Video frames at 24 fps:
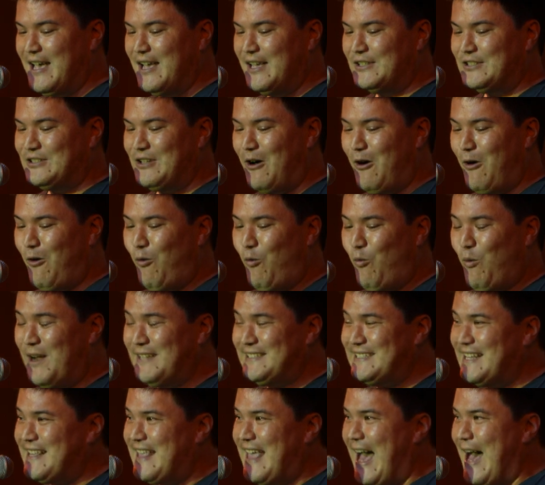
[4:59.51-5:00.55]
So, what
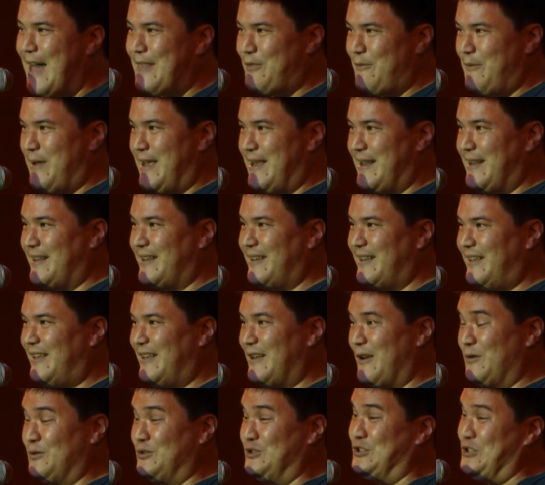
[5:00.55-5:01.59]
did Katharine you know,